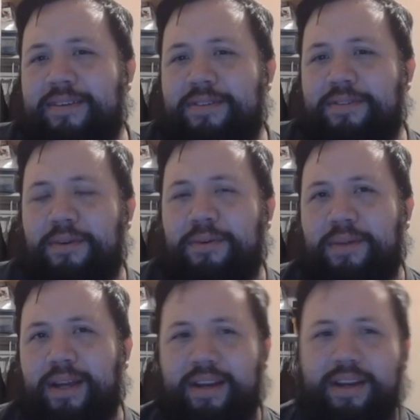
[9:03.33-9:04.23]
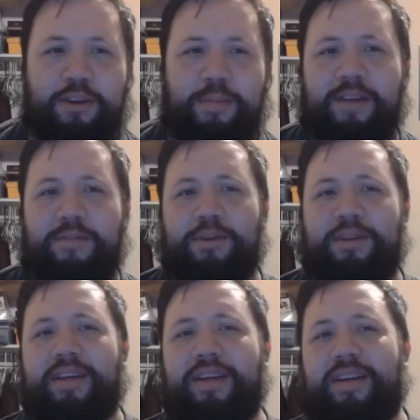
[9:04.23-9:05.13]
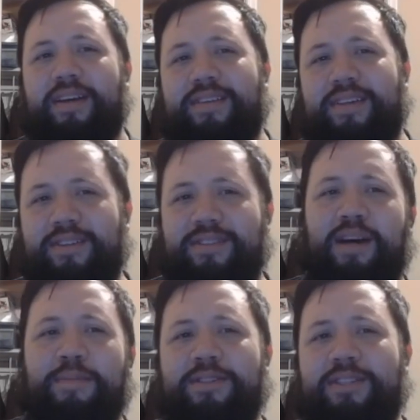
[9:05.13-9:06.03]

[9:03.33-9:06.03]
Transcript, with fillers: So like I kind of go back and forth on like is that a good stoppage?